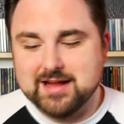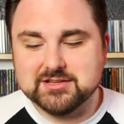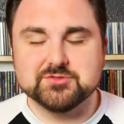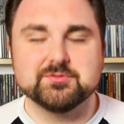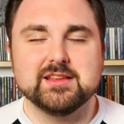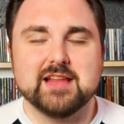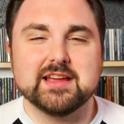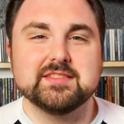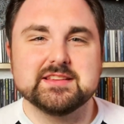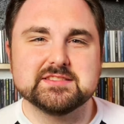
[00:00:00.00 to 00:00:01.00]
I just really
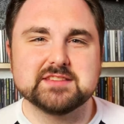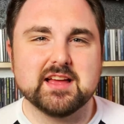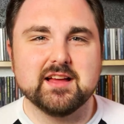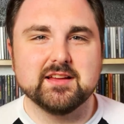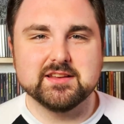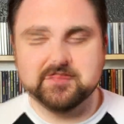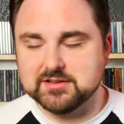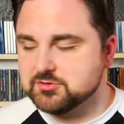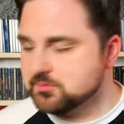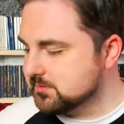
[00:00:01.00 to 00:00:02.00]
like these
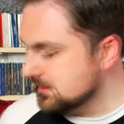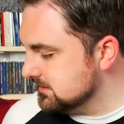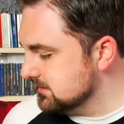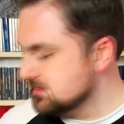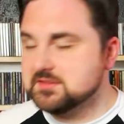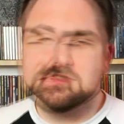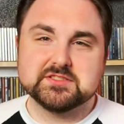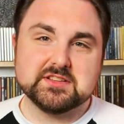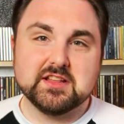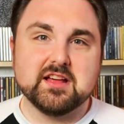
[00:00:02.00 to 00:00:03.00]
individual releases. They're
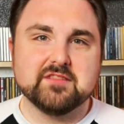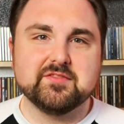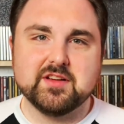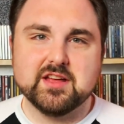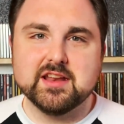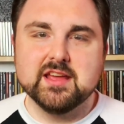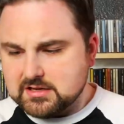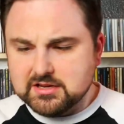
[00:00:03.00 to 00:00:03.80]
just a lot of fun.